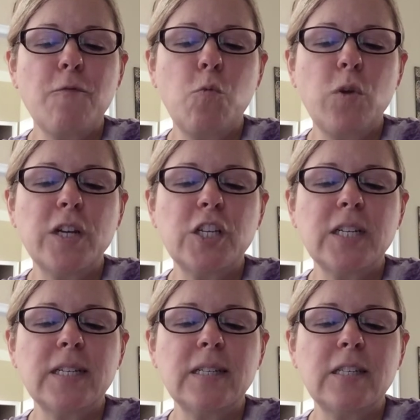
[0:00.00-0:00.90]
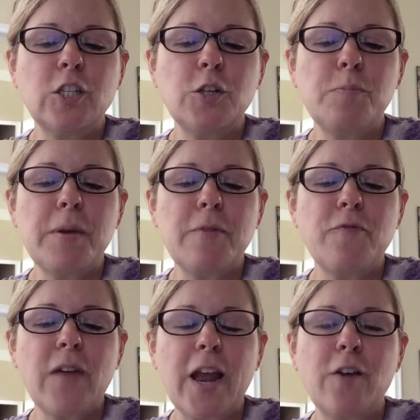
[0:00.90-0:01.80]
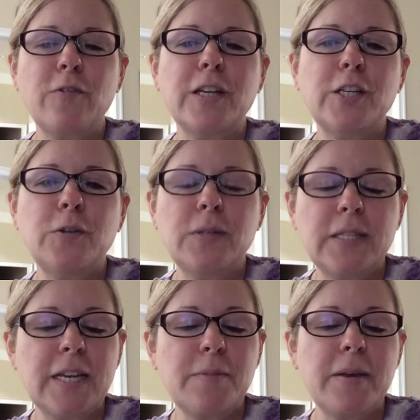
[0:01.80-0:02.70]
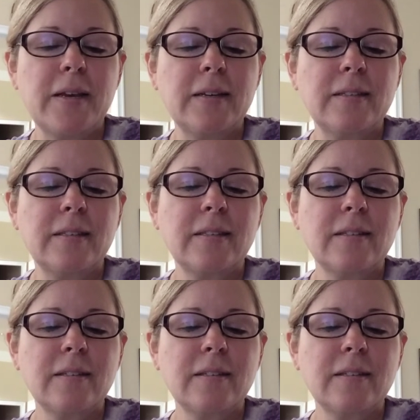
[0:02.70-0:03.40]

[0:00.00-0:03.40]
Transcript: of which is to be found in Eusebius